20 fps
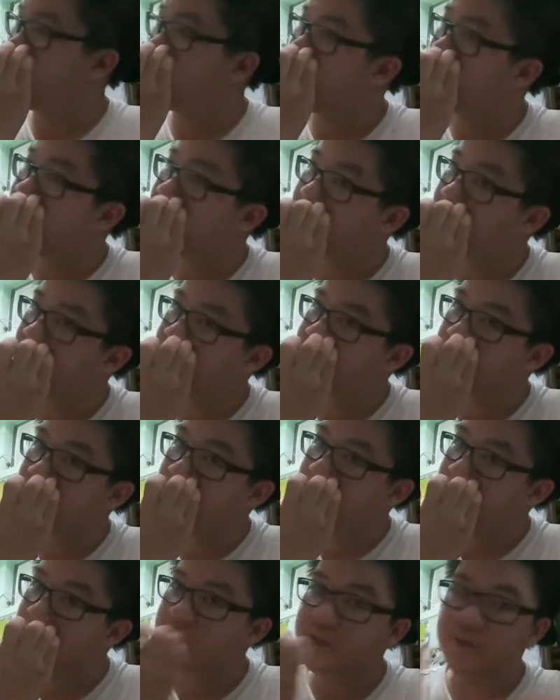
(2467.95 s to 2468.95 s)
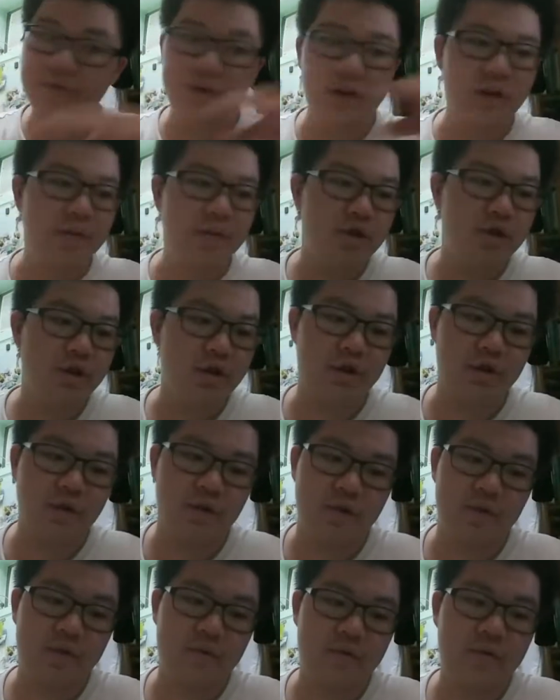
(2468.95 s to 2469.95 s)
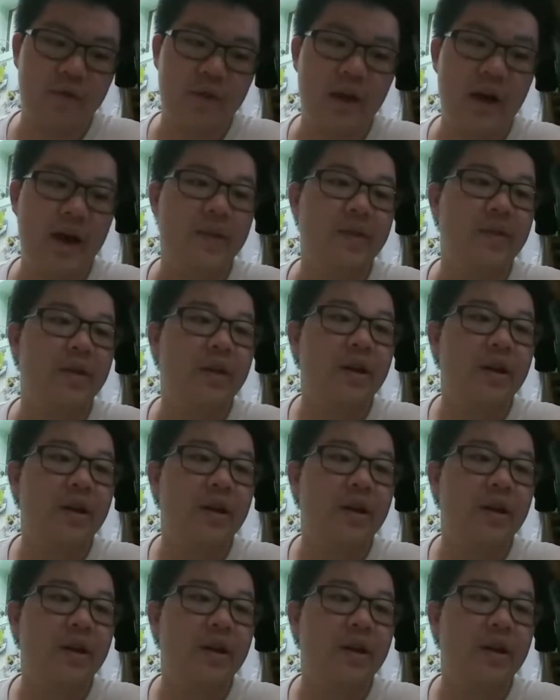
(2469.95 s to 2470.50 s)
first release of Gundam Unicorn that